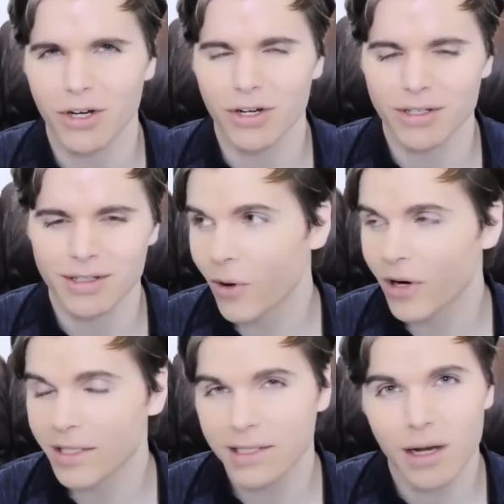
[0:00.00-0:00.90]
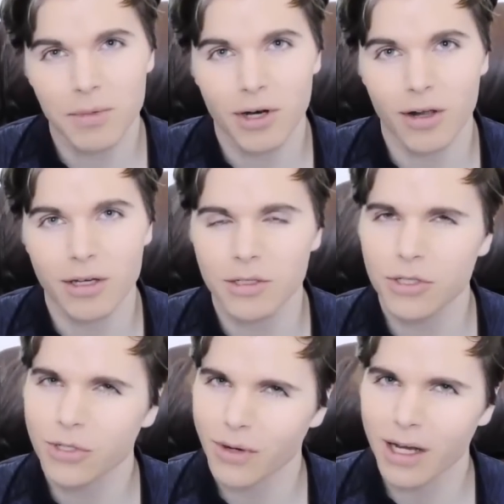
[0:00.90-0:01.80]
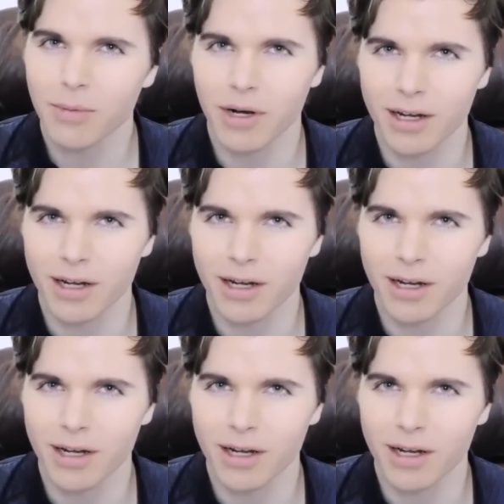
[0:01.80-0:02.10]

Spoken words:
Curse. Or as some call it, Shrek